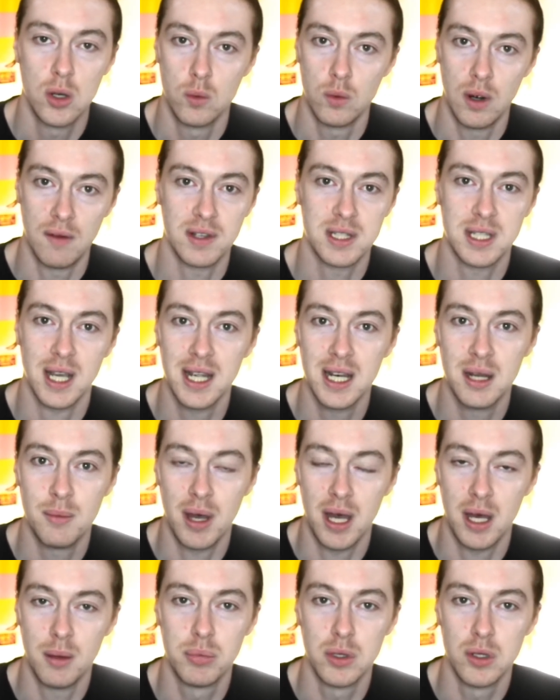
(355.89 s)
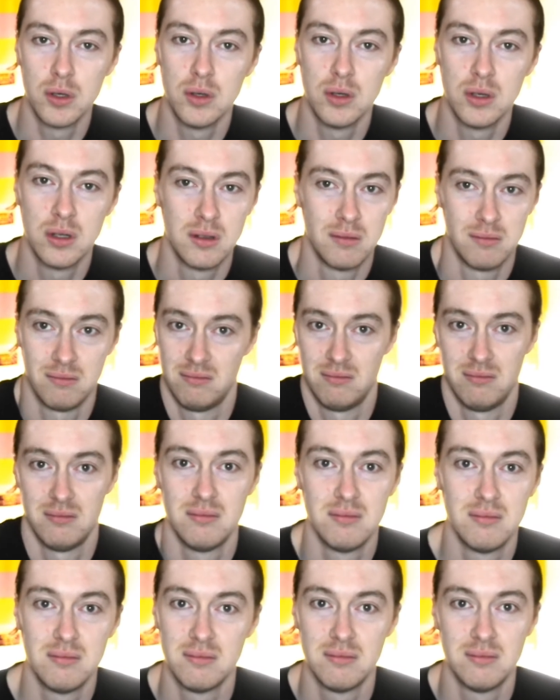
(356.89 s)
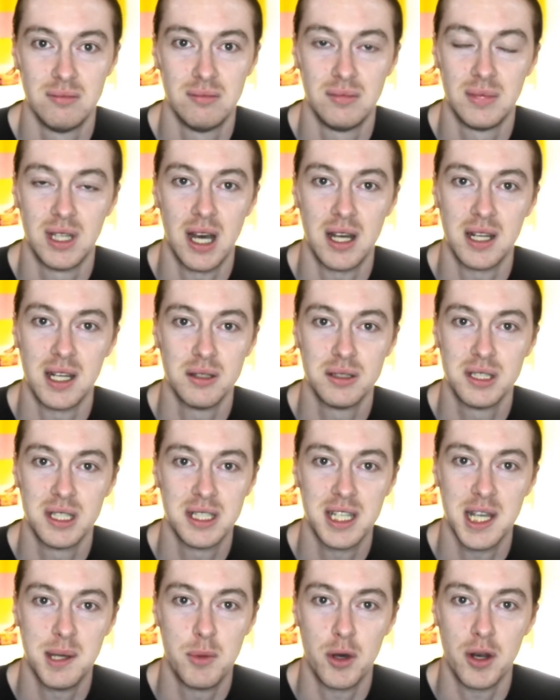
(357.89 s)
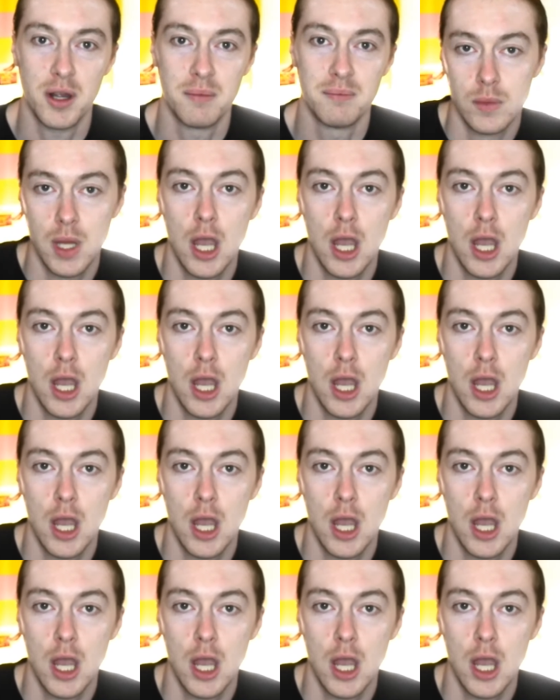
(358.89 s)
with a tiny bit of blue. Nothing else to say about it.